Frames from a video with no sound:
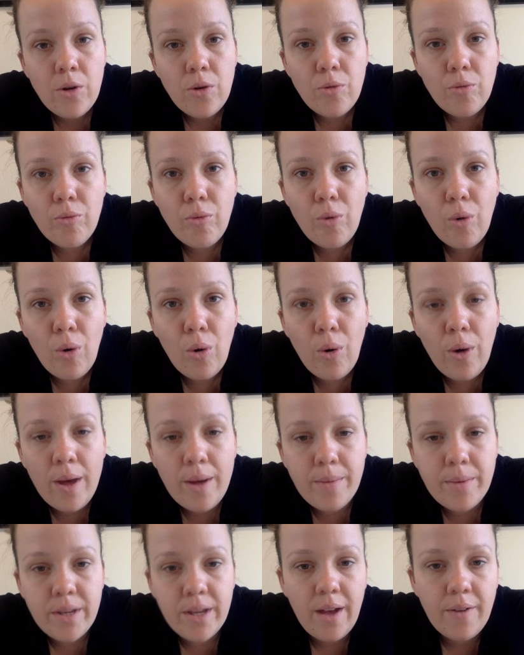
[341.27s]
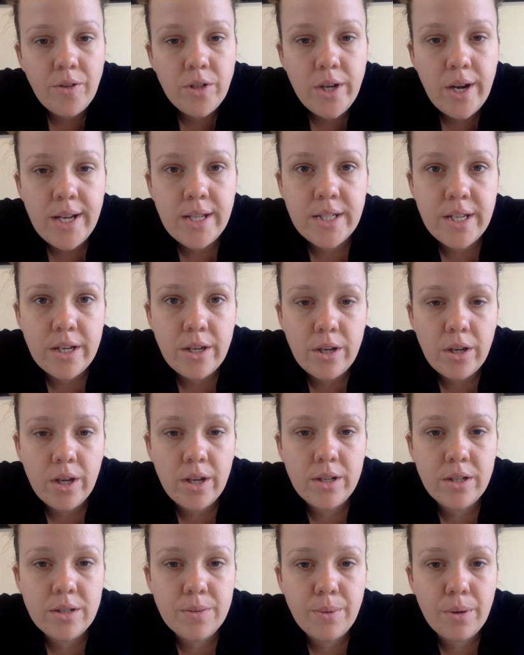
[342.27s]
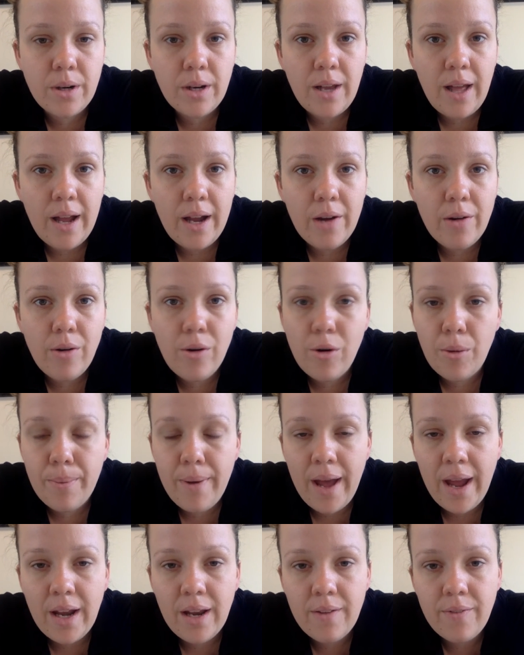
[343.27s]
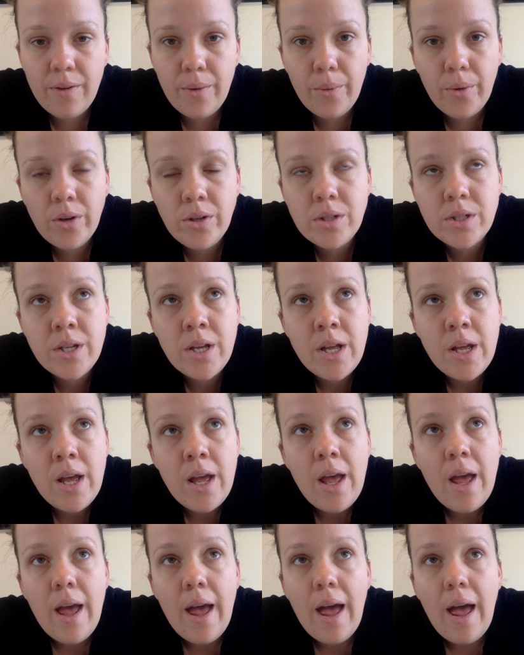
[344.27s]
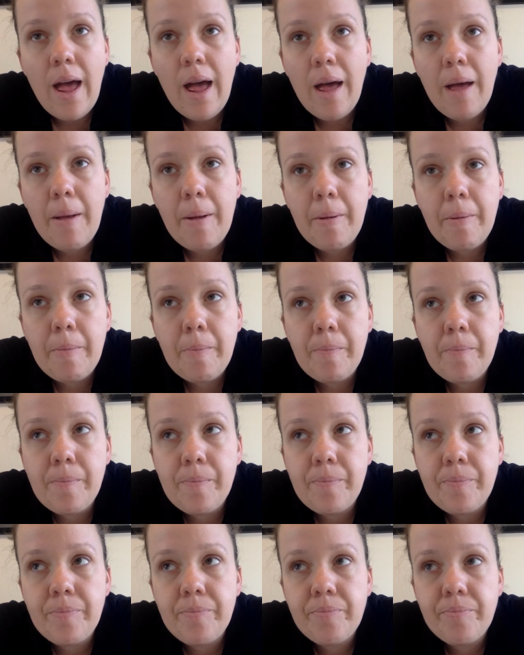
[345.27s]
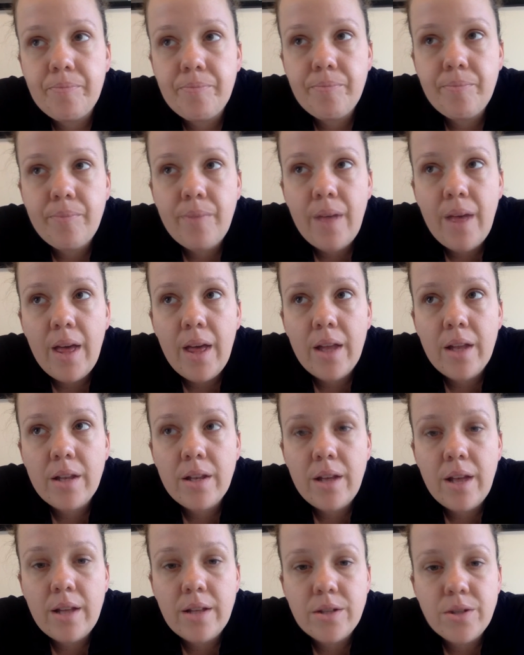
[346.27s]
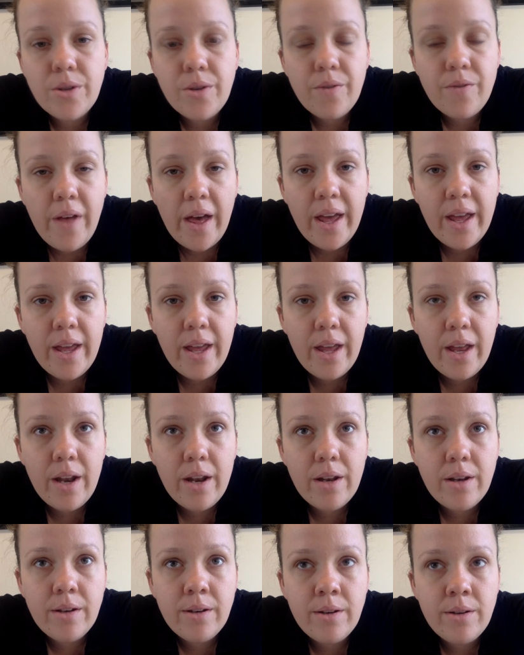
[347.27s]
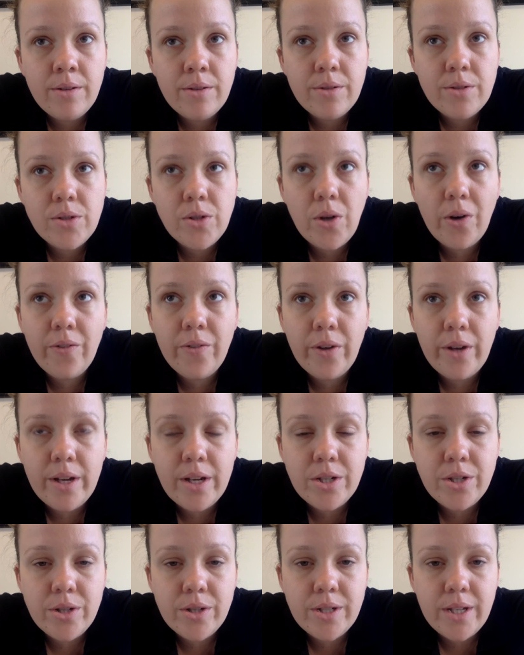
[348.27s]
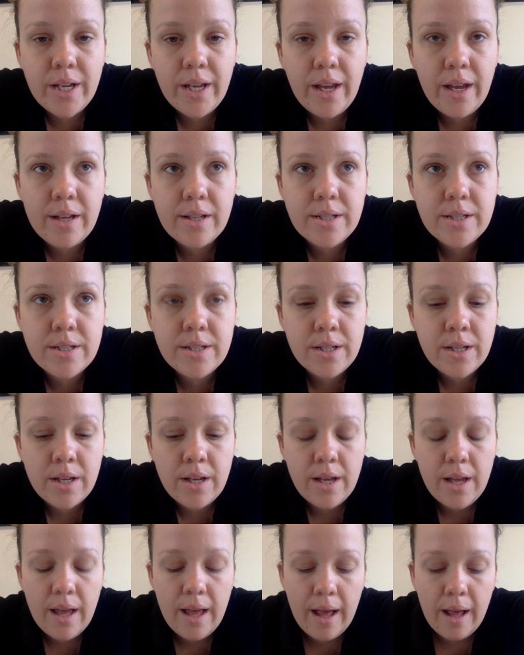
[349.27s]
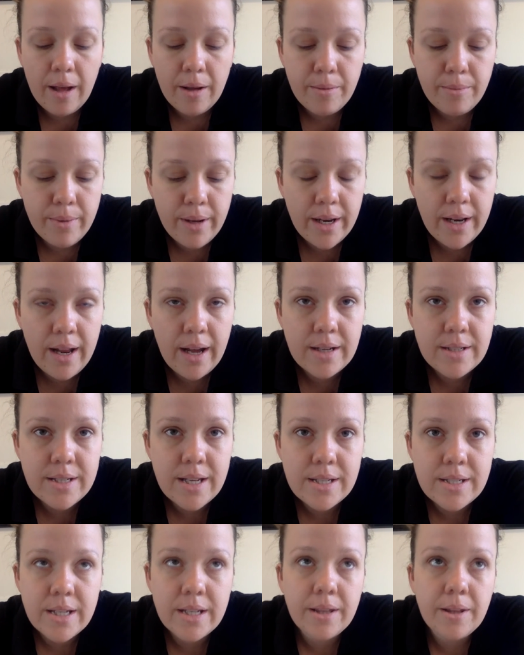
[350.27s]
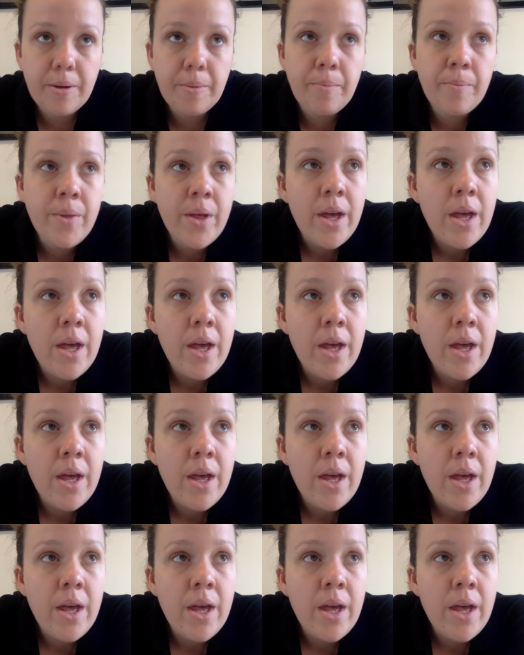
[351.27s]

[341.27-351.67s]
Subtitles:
raw MDF trays that you can just put a lacquer on or paint if you want. Um, and sort of they can solve your issues, I guess, in accessing them.